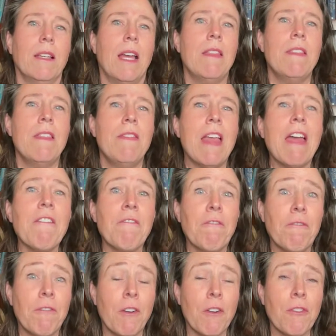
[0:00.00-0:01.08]
And then that
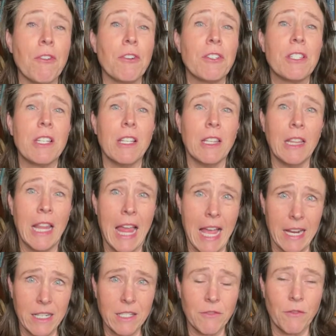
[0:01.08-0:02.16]
further
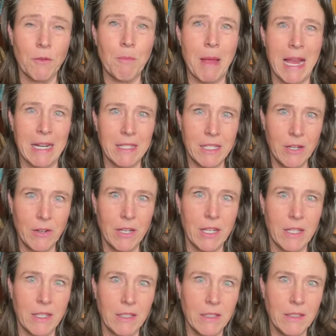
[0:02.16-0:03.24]
selects for
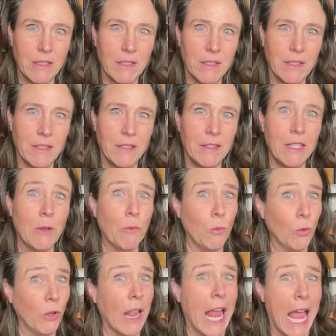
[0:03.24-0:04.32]
bacteria that
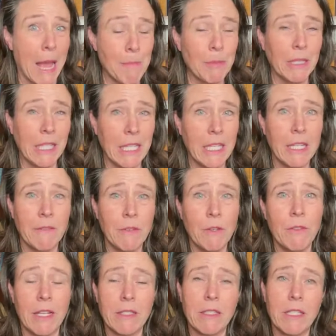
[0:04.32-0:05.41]
will happily give you
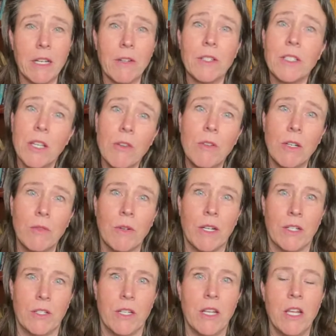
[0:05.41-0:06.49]
that serotonin
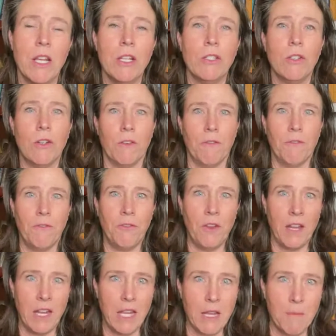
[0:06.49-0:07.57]
rush. So you're
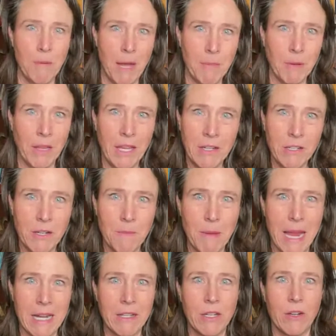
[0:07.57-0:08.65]
feeding a population of
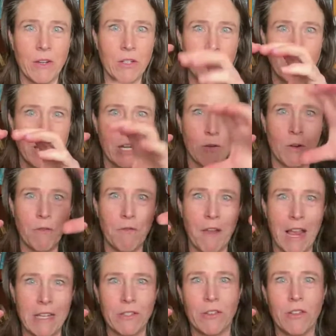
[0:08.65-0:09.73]
bacteria so they grow
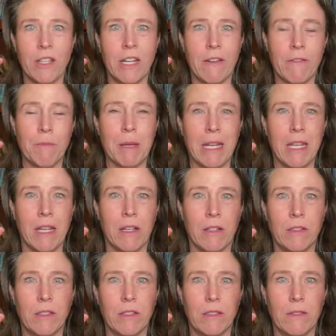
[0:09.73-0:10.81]
faster than everybody
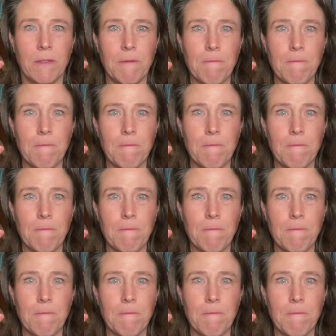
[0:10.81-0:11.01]
else.